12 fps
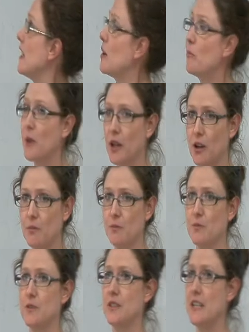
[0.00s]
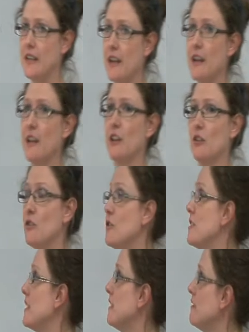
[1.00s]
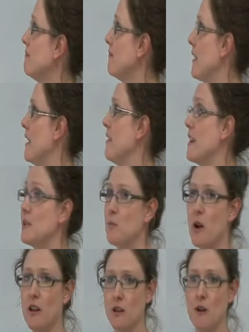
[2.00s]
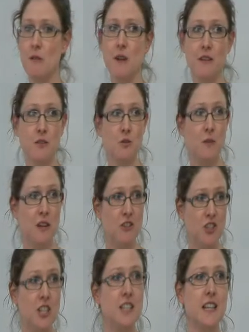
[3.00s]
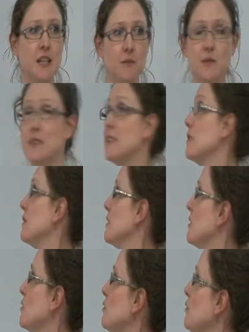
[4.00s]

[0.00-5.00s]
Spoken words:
It can pick up DNA, it can lose it, and that's partly why we have so many genotypes and it's so